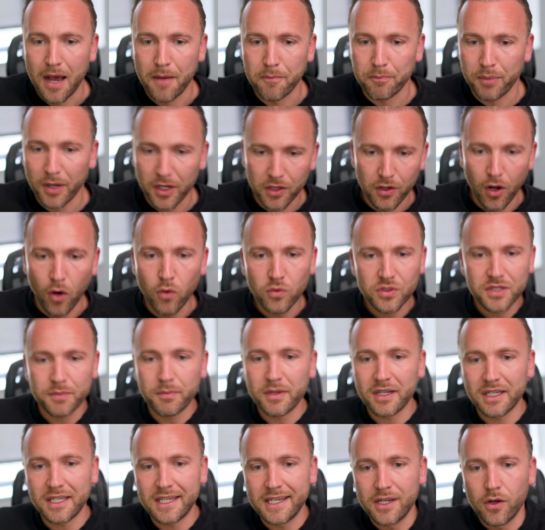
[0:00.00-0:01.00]
But
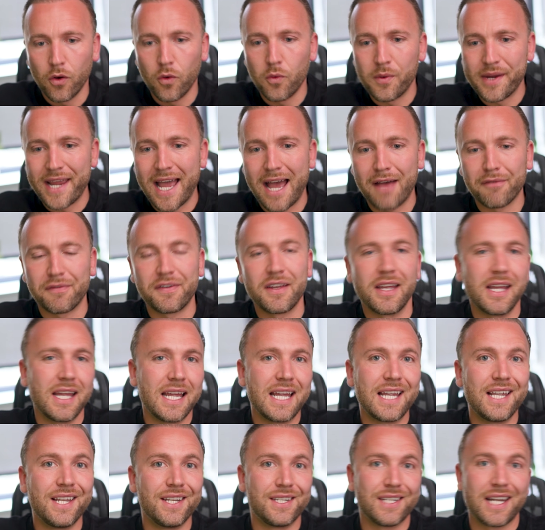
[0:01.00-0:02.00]
ultimately, all we have here
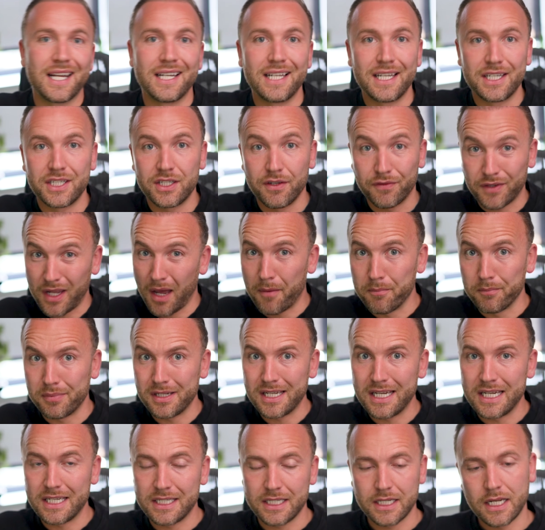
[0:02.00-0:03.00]
is a list of
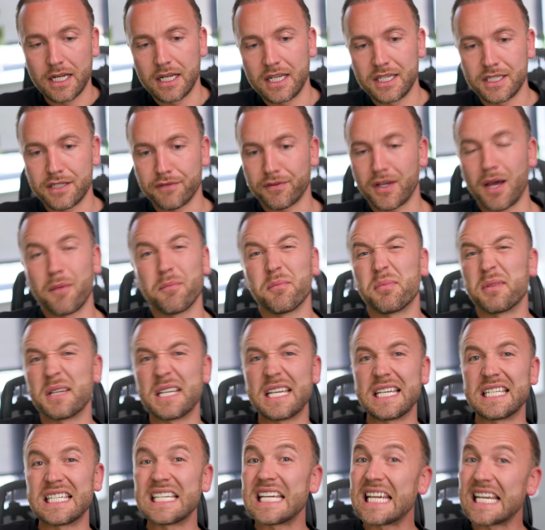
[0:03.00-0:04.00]
companies, and a list of
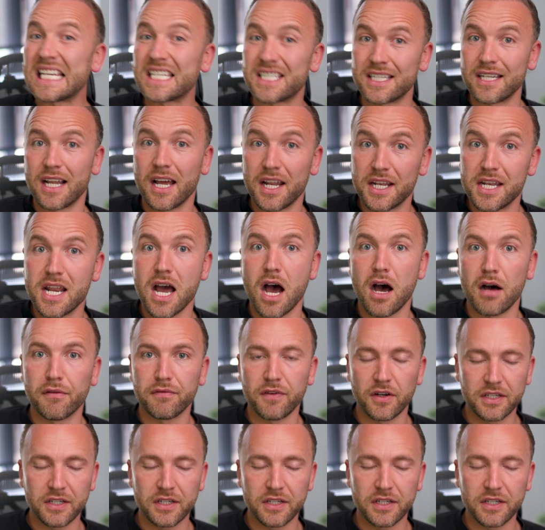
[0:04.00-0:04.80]
companies isn't enough.